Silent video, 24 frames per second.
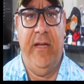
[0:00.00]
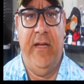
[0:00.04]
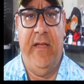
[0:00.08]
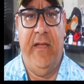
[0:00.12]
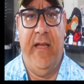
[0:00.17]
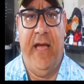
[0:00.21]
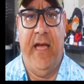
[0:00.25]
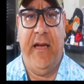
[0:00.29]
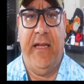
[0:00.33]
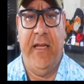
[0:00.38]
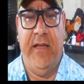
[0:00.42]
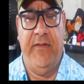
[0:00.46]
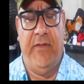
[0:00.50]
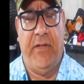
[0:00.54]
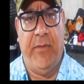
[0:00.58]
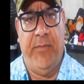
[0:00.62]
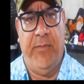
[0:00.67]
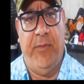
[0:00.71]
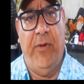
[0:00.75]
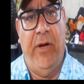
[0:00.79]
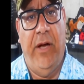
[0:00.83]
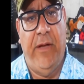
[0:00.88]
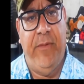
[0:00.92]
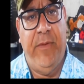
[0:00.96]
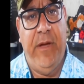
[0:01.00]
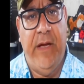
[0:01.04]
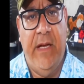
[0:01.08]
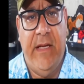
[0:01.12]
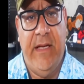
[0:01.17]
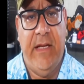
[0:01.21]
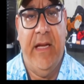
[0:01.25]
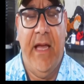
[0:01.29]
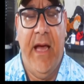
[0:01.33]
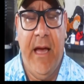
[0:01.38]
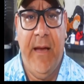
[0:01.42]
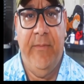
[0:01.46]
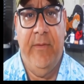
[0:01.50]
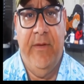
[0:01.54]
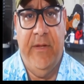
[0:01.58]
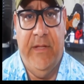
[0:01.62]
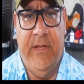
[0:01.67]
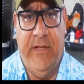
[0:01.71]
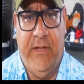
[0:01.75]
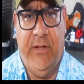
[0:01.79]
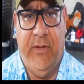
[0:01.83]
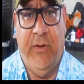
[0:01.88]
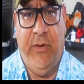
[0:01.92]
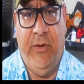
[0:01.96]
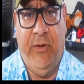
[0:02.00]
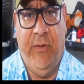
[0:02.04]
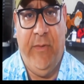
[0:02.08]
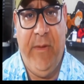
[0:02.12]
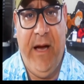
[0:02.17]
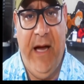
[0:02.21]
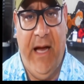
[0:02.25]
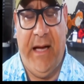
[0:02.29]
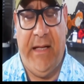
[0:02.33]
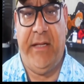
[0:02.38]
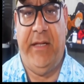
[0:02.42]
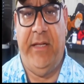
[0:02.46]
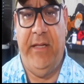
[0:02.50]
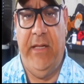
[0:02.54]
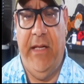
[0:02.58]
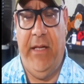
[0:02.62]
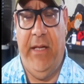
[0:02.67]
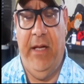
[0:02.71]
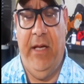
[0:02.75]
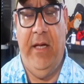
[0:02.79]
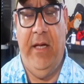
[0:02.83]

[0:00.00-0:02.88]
That leaves a pretty big gap in the toolbox, and